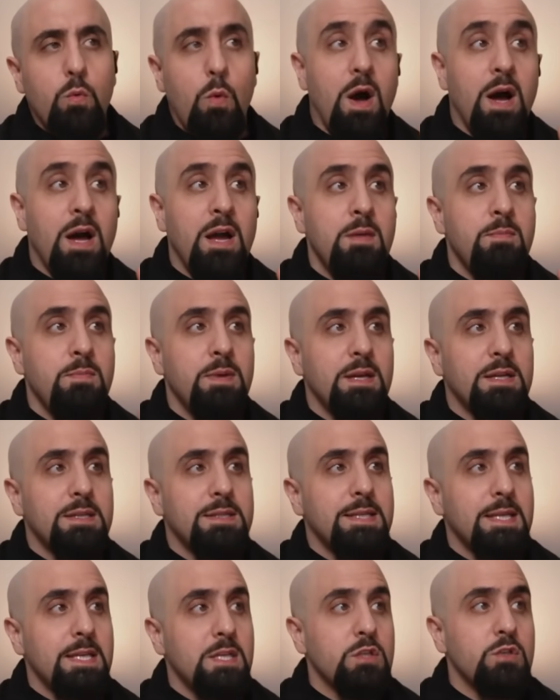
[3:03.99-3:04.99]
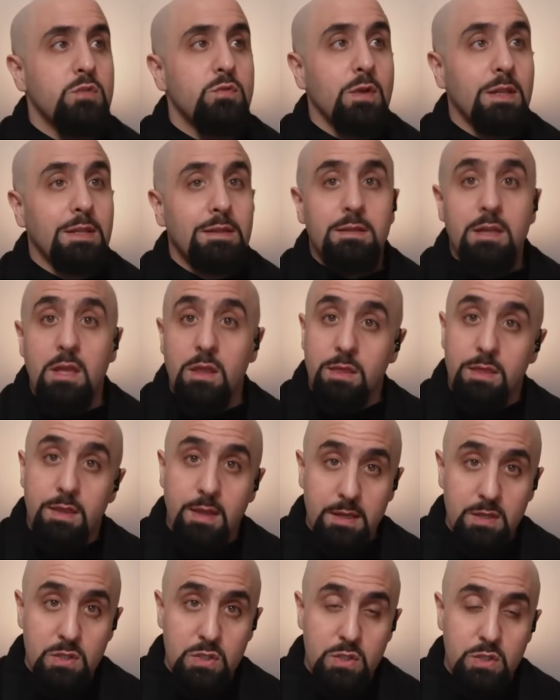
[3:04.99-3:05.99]
Why? Because Israel did
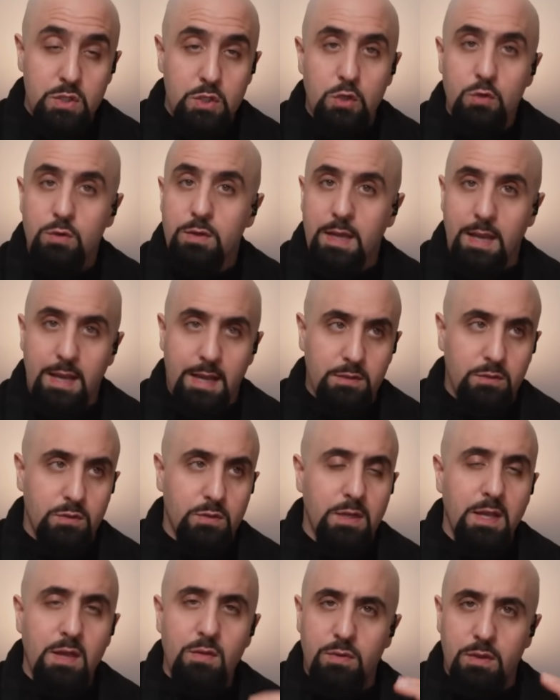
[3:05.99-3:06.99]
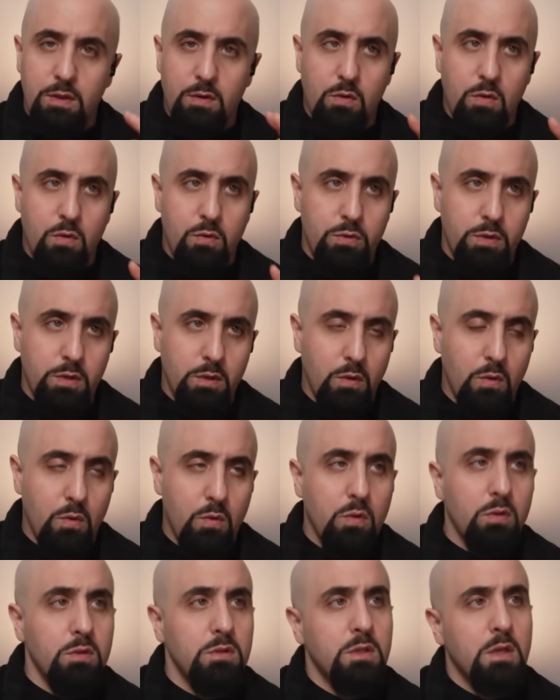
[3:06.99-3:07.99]
this unilaterally at their own
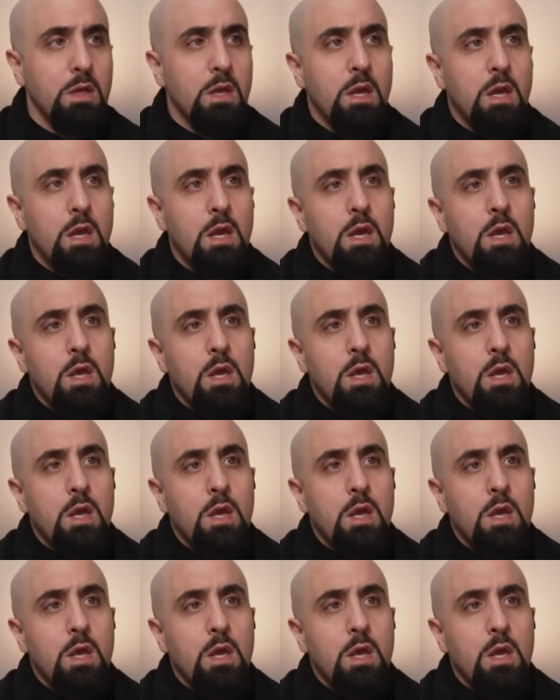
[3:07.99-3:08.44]
accord.